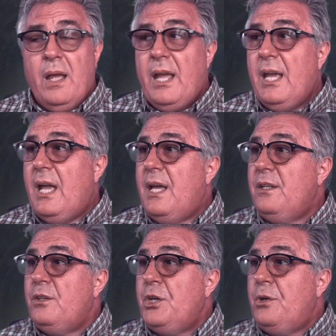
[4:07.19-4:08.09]

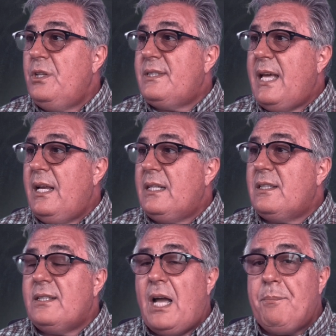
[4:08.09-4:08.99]
And notice that at
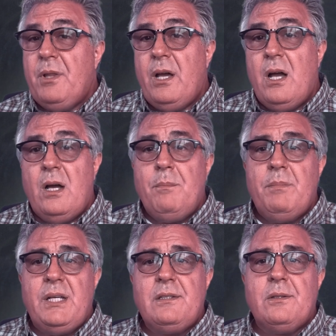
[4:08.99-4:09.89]
the top of the hump,
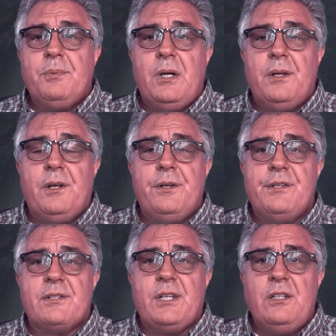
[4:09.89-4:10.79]
based upon our
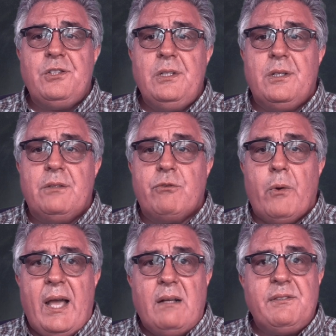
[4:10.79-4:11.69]
discussion of
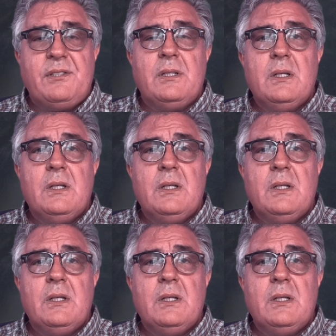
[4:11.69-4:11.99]
graphs,